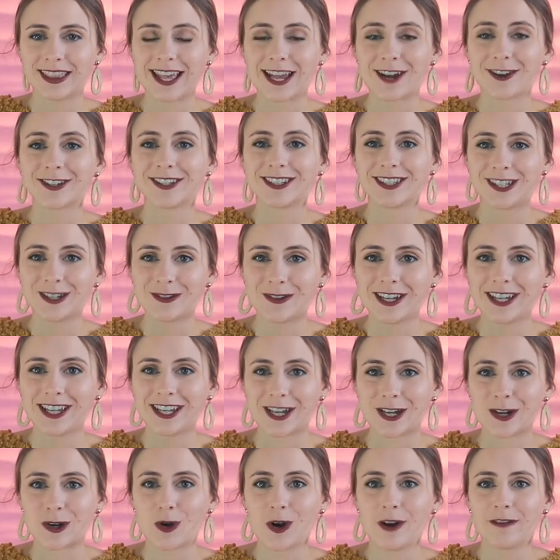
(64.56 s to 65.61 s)
They are suing
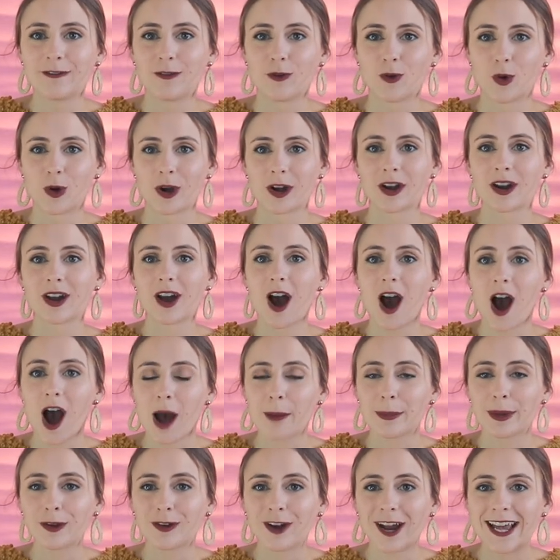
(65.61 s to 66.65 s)
you for
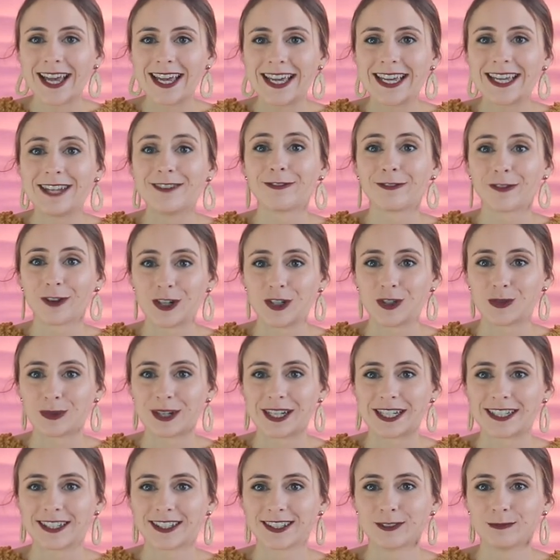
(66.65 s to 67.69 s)
copyright
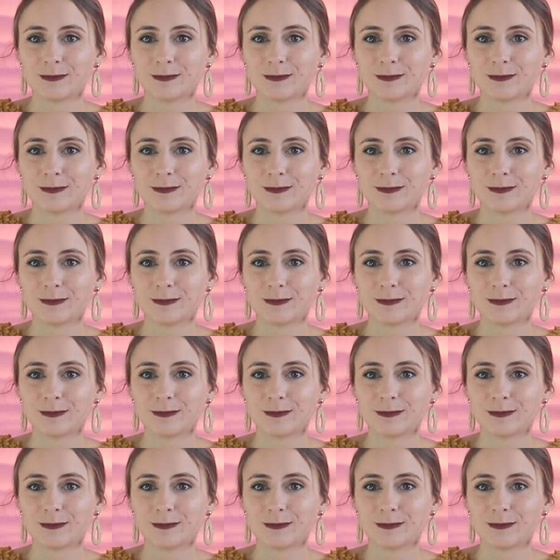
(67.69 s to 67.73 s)
infringement.